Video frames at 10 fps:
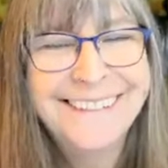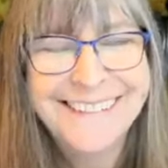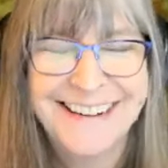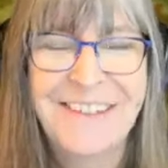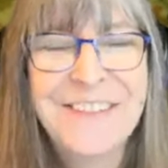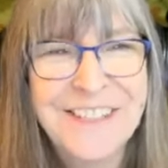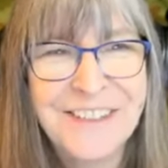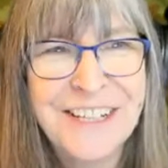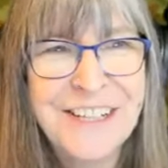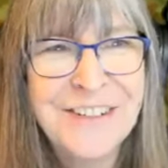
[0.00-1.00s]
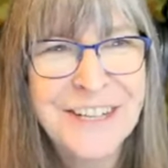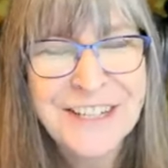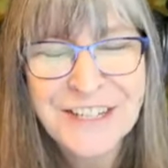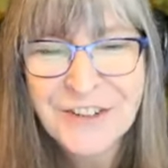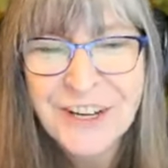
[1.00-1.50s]
and I'm still going to use it
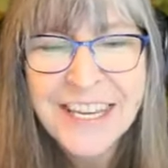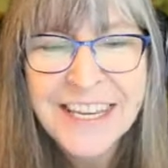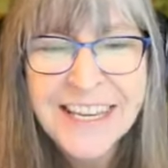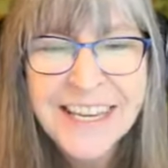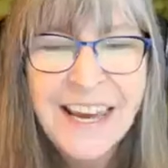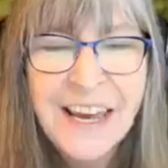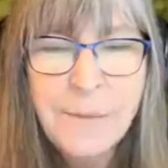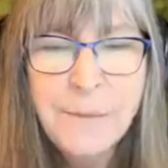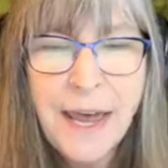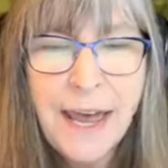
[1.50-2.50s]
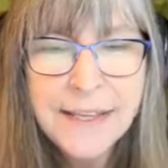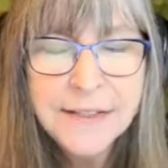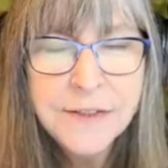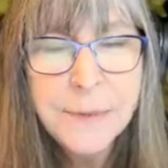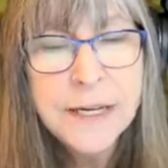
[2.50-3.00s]
too.
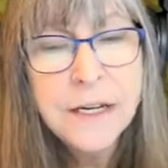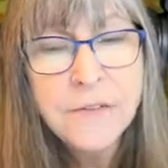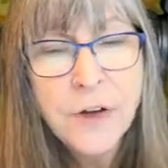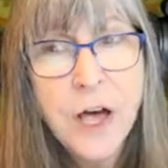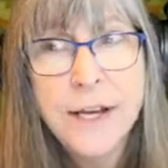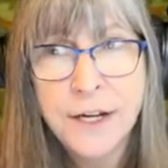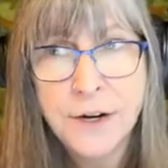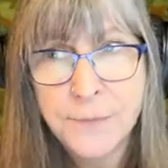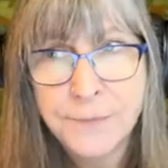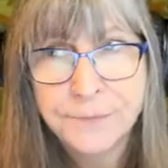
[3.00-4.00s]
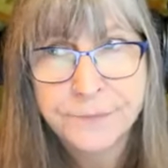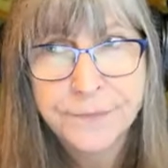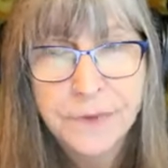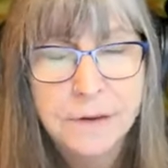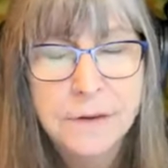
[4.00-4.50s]
Speaking of audio,
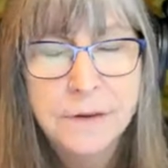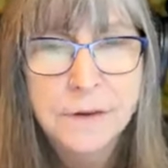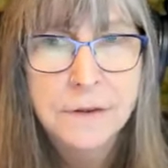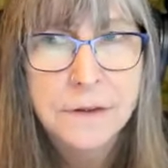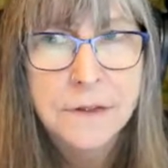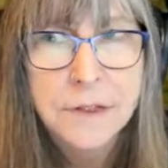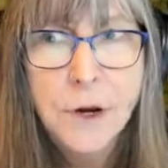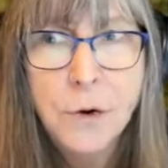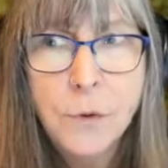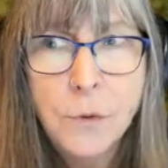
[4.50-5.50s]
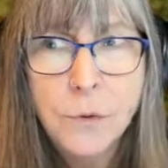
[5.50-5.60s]
so